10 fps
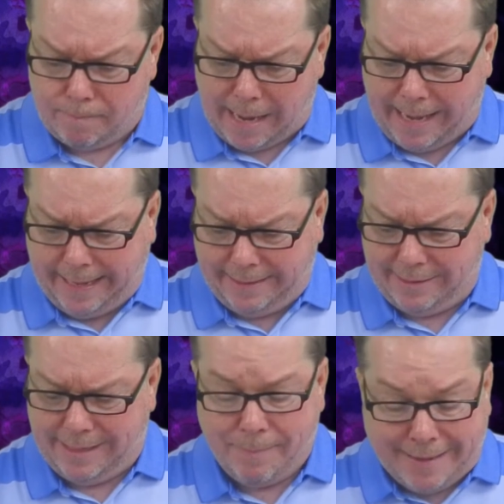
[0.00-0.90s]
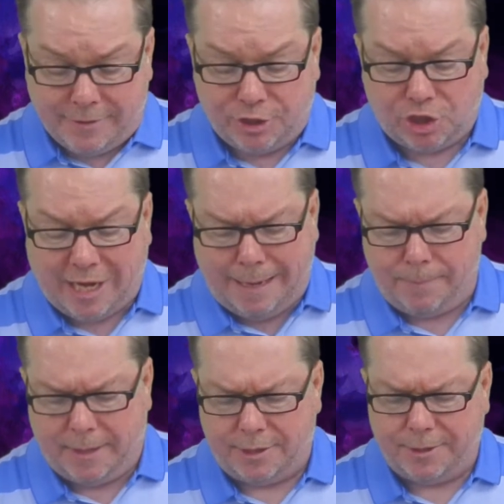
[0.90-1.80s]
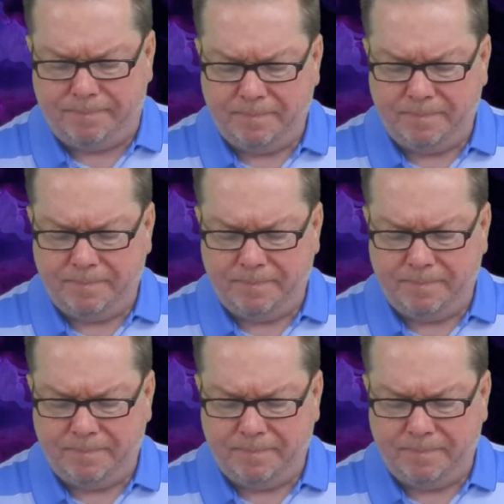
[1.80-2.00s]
Mind, and he made this statement.